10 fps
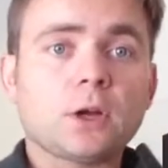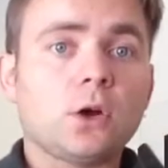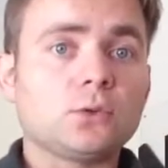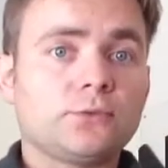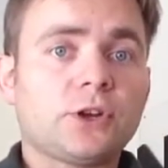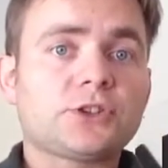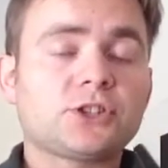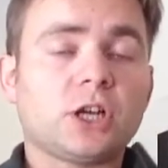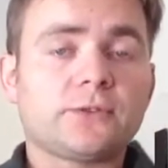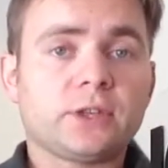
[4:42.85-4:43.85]
own
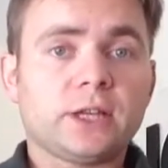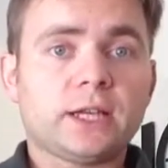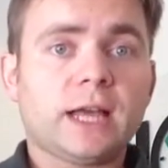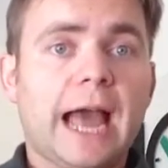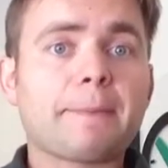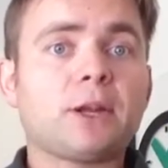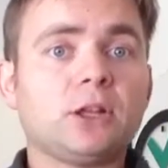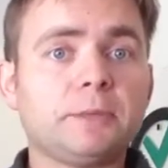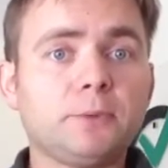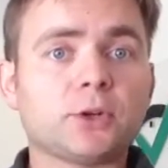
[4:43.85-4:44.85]
version of the
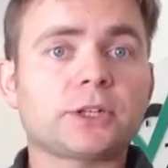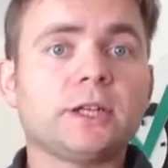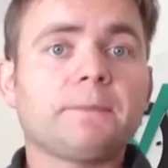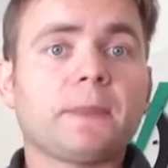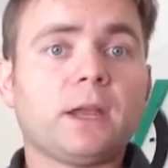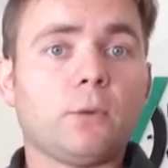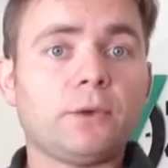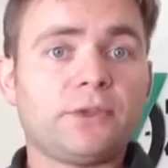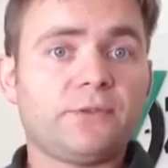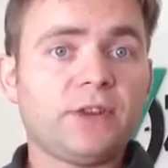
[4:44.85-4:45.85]
iPadOnly book
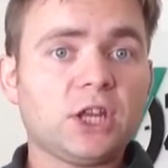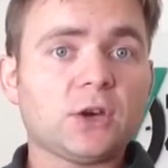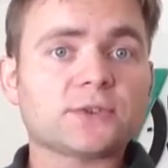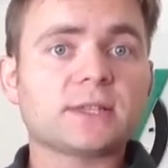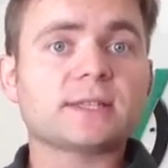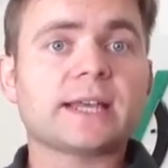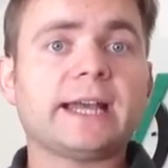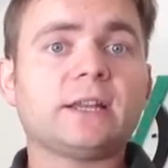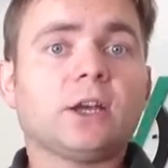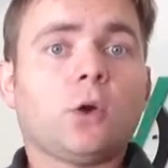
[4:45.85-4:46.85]
with the videos
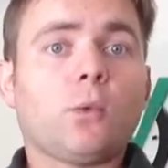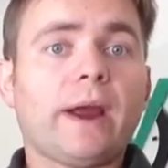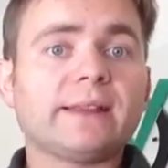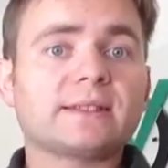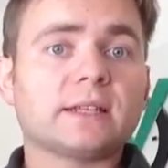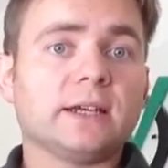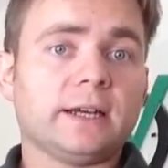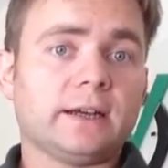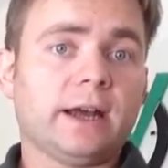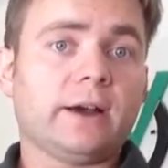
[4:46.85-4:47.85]
inside weighs
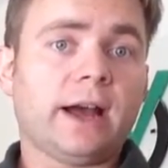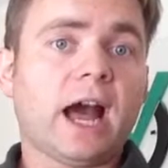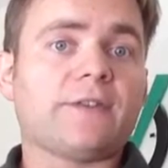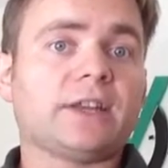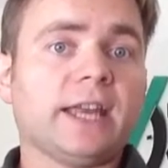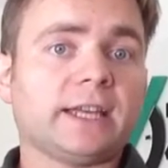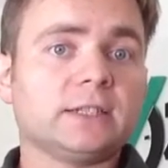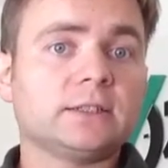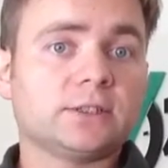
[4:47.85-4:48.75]
half a gig.